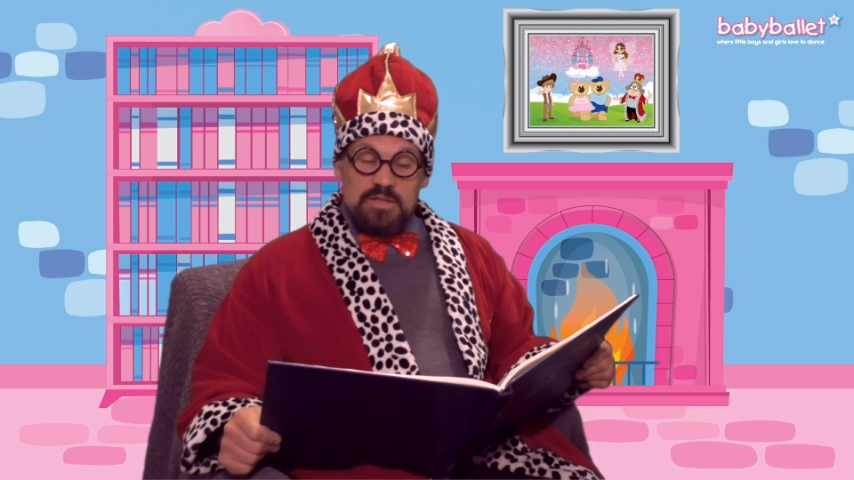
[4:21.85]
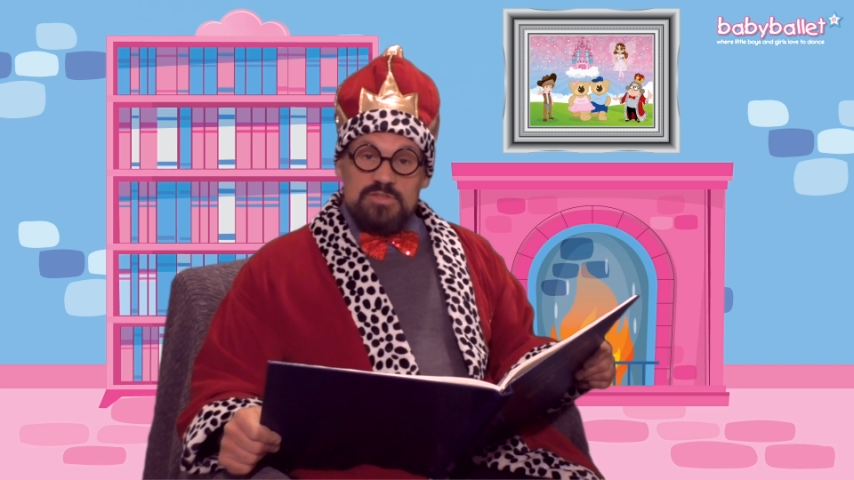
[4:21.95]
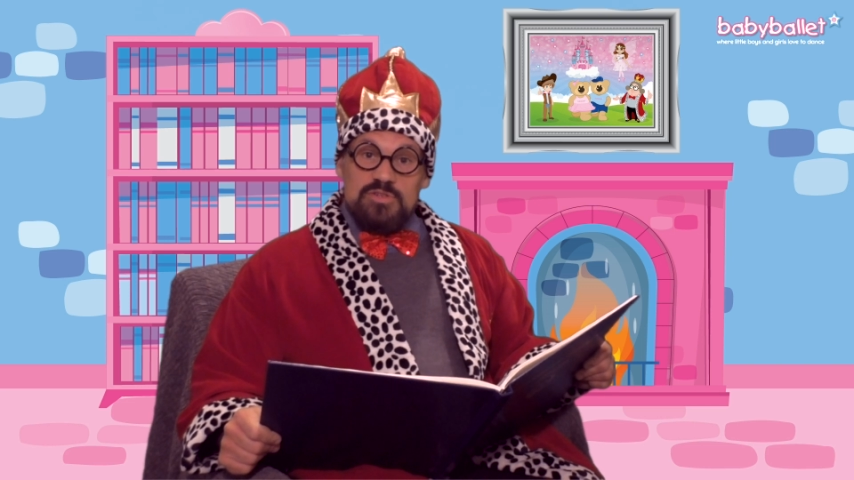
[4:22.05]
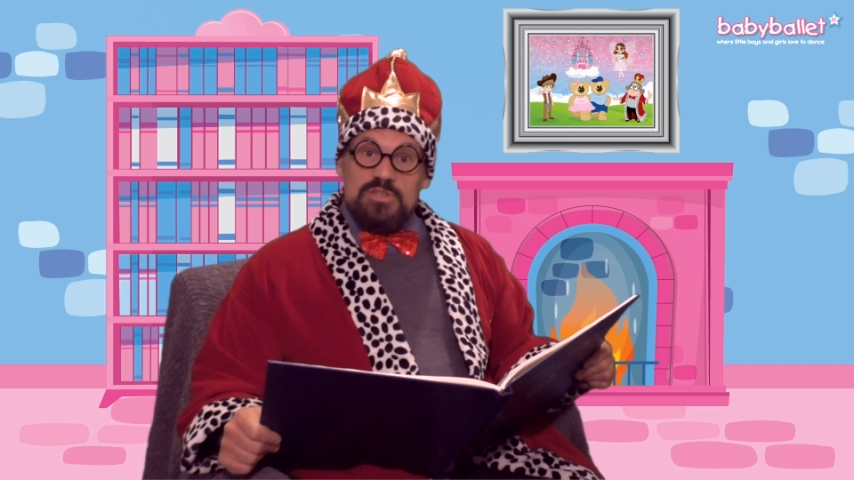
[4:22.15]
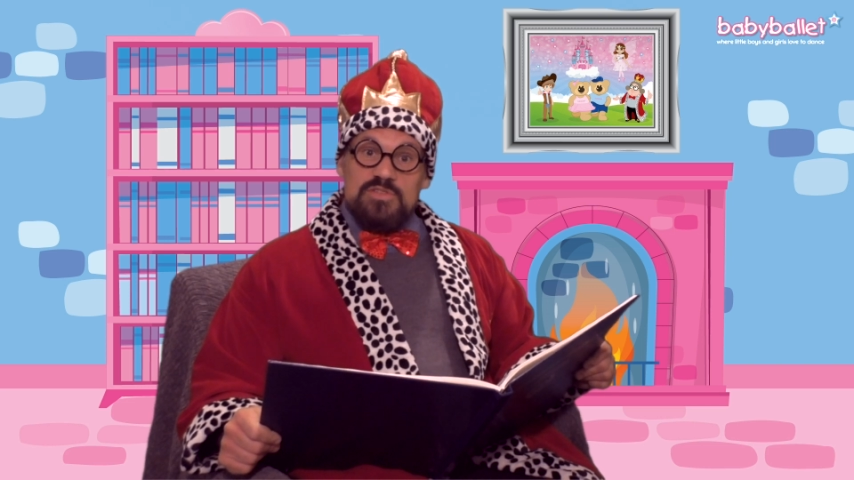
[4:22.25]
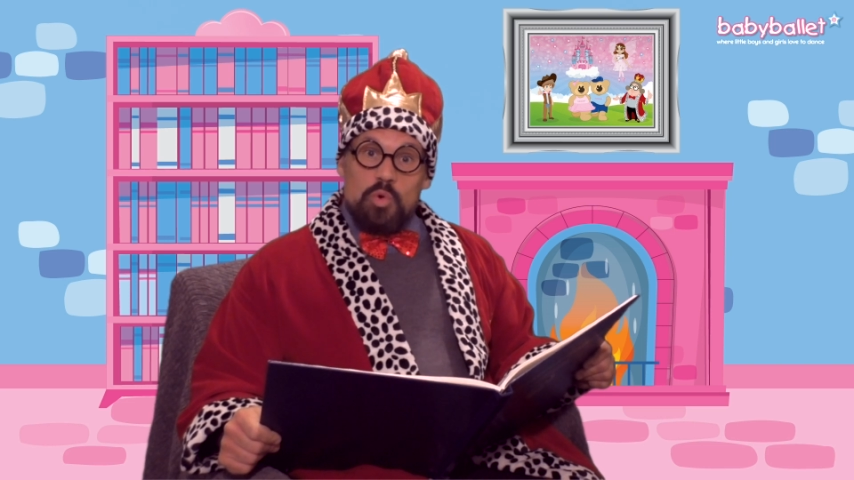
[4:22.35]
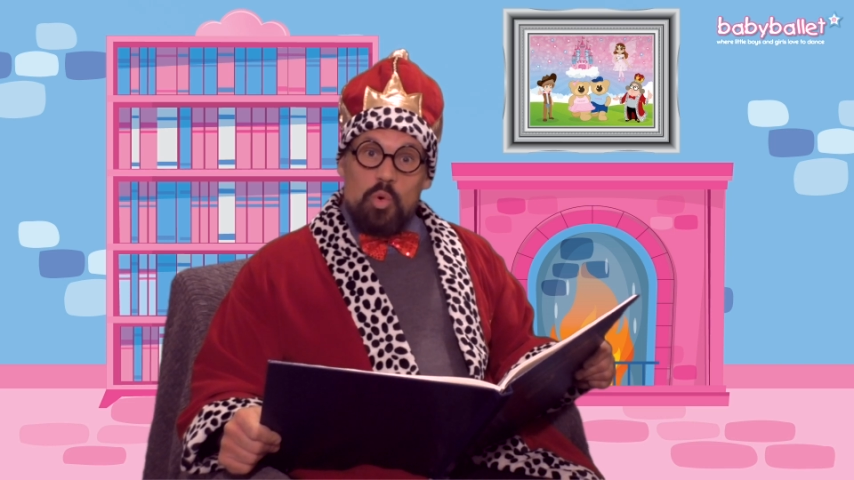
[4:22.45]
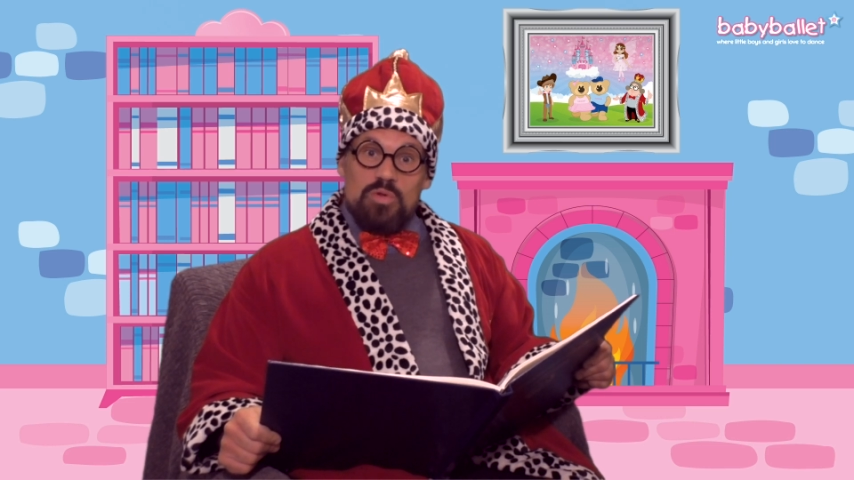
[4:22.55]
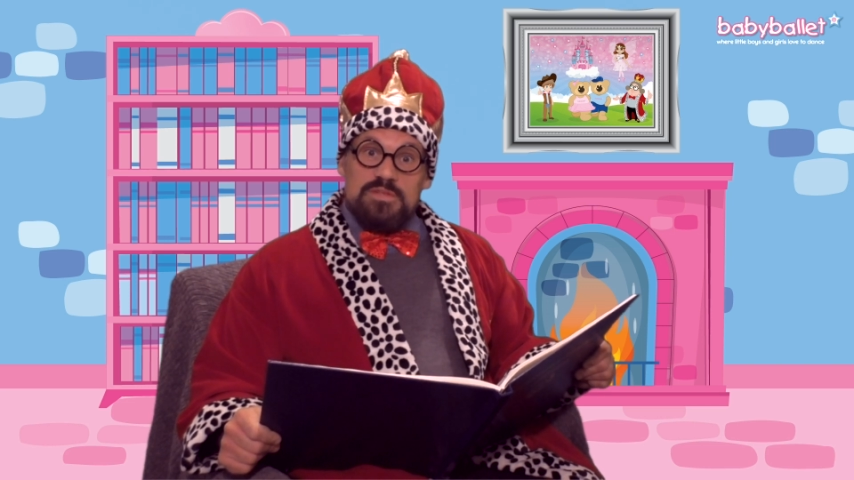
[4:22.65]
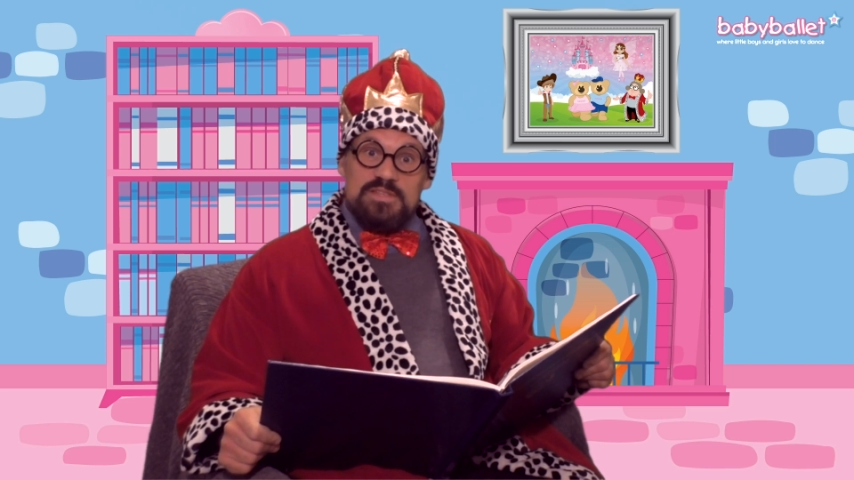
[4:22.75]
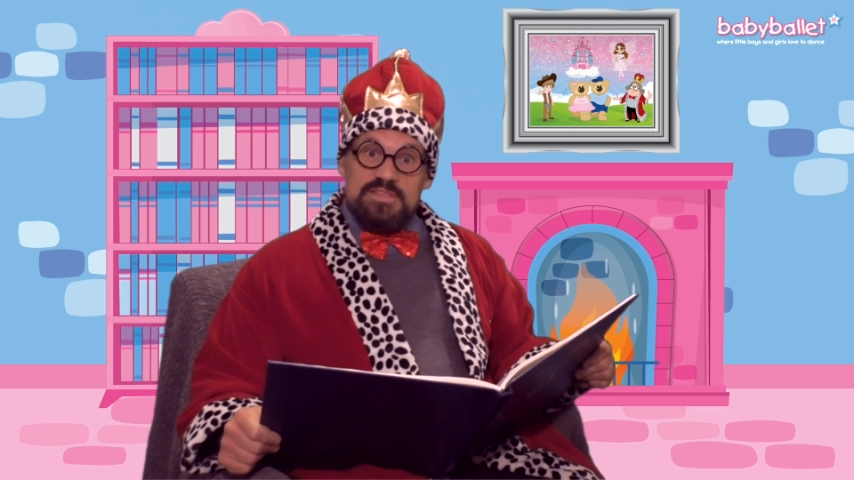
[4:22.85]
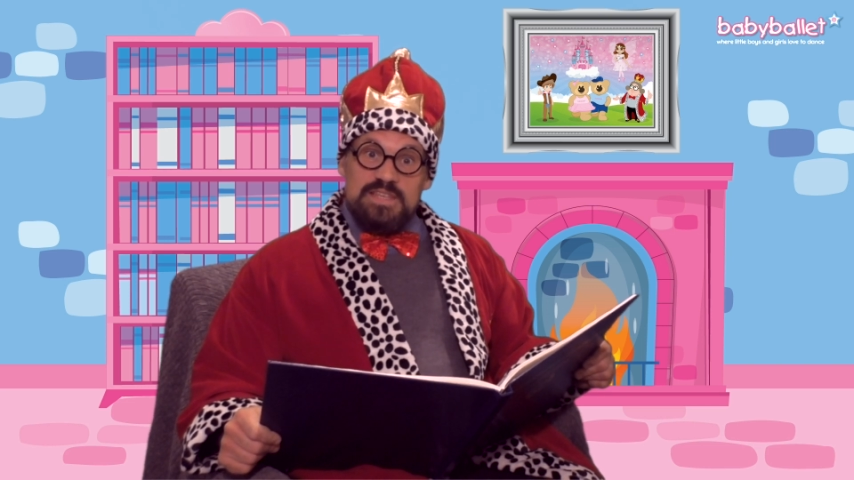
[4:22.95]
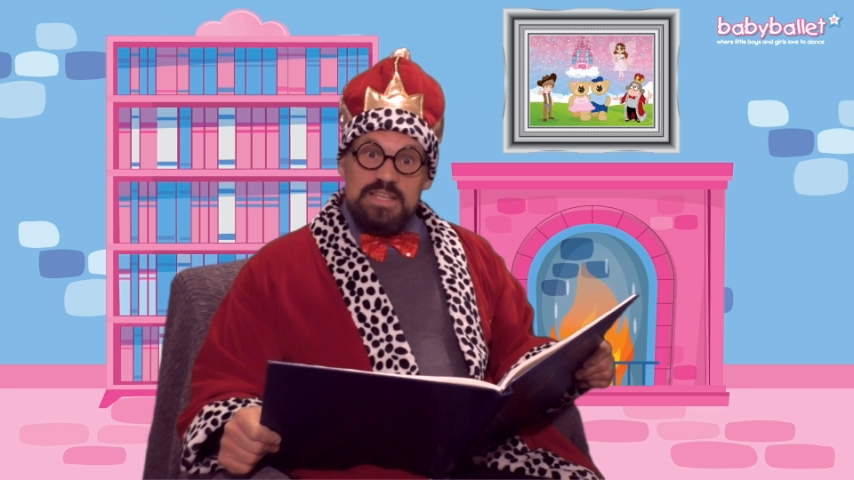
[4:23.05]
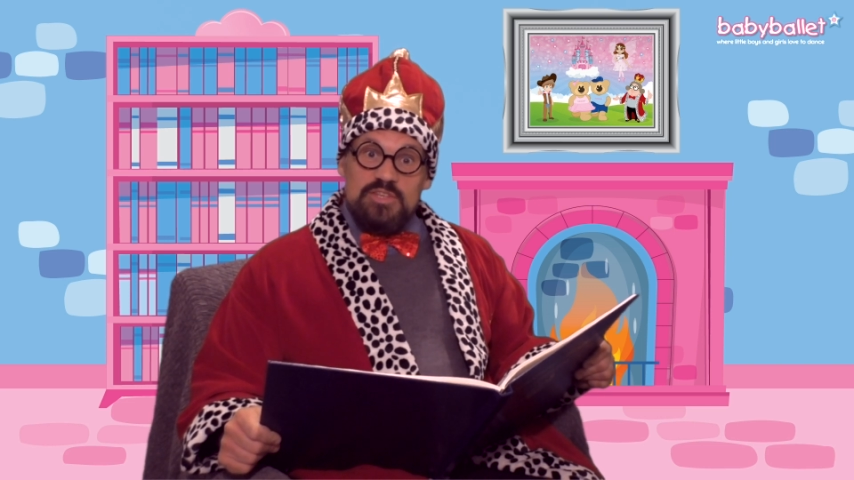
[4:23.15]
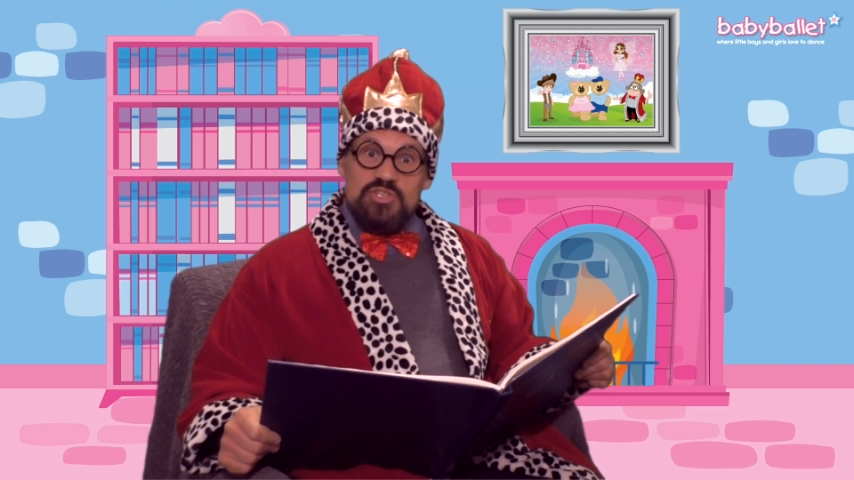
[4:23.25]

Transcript: took us all to see the